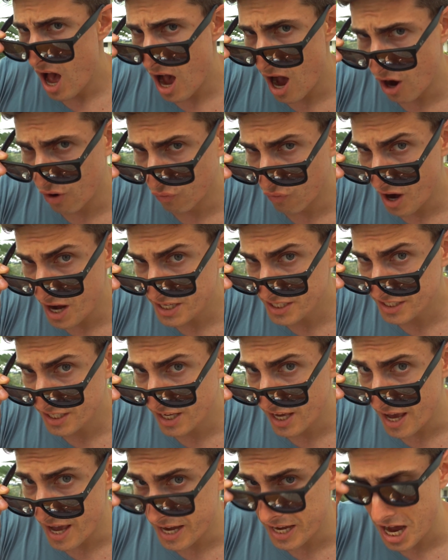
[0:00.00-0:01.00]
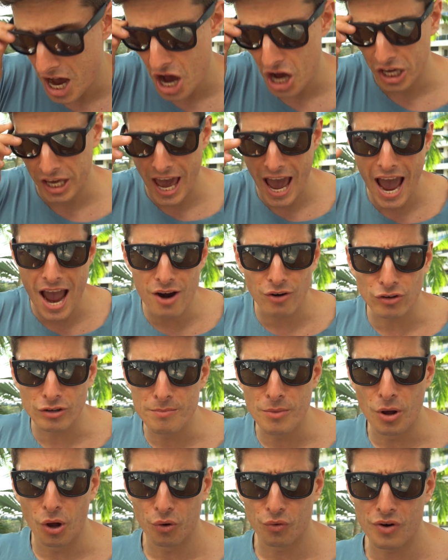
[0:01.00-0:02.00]
a rice cake, a
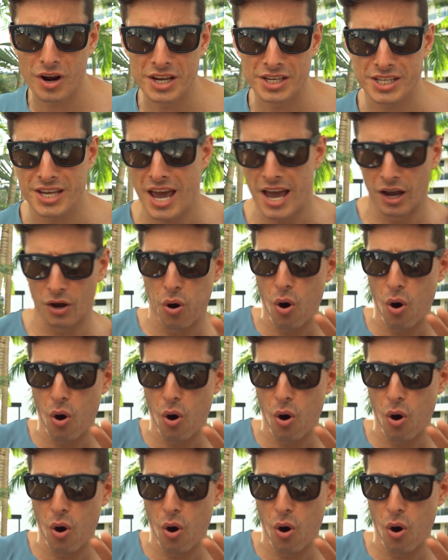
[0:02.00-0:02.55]
caramel rice cake.